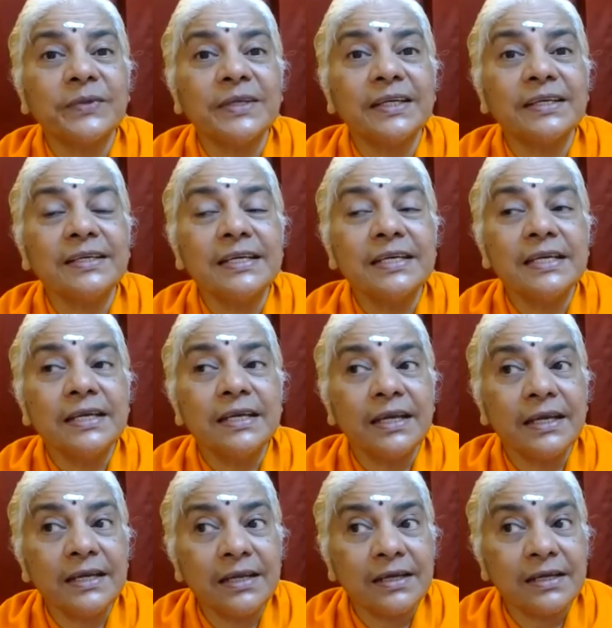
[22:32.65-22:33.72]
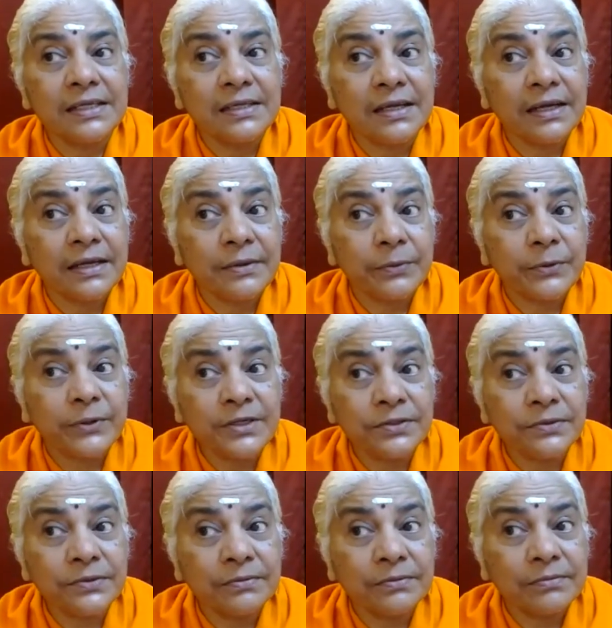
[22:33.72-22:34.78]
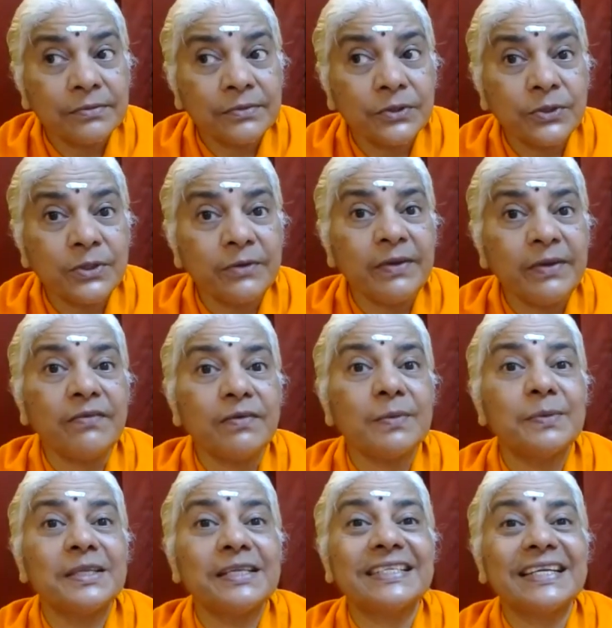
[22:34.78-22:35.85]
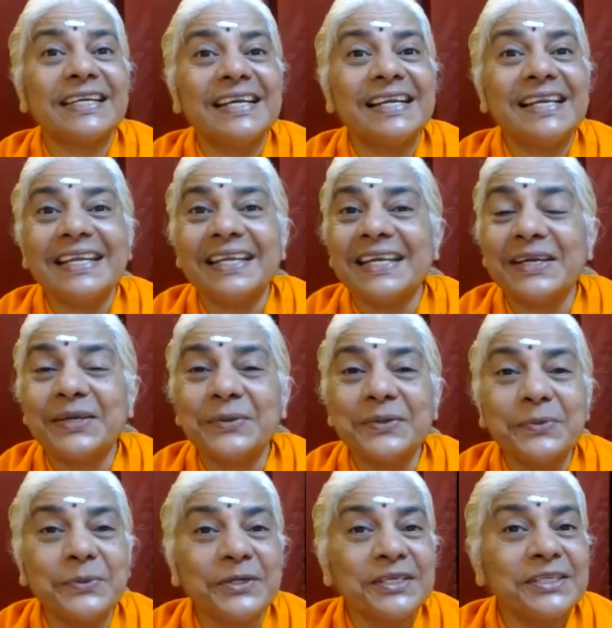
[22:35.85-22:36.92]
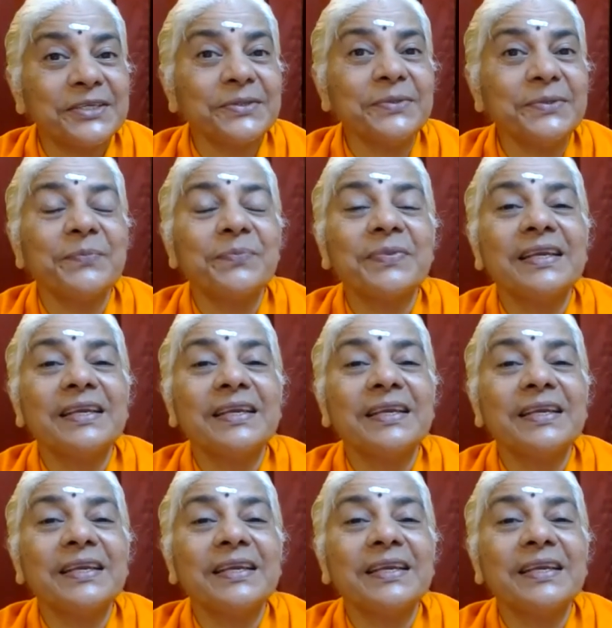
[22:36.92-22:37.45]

Yeah and I, I want to go away from the child and I don't want to,